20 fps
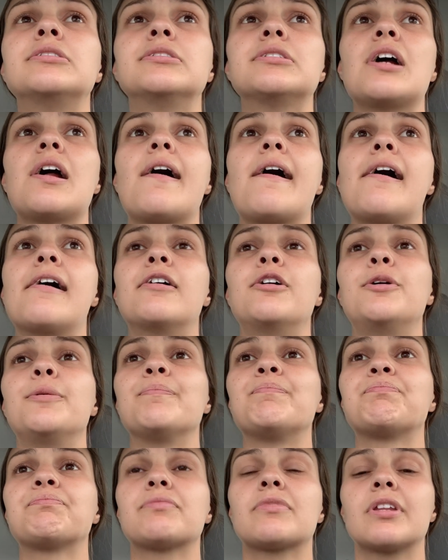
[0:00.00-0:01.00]
how
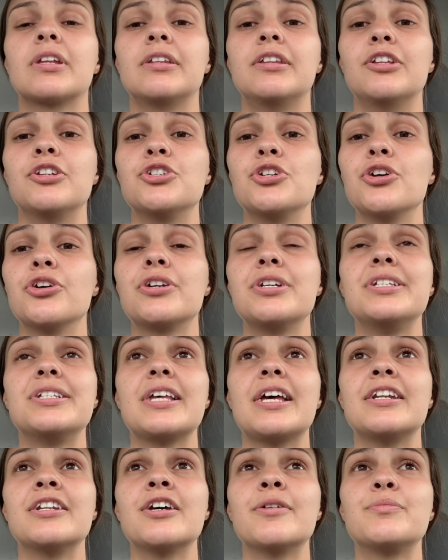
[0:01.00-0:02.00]
the turkeys
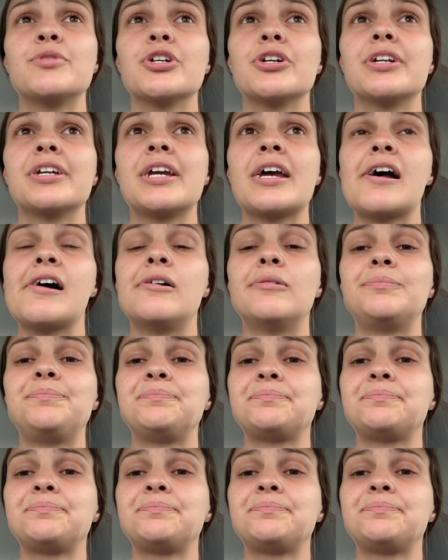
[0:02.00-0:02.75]
end up turning out,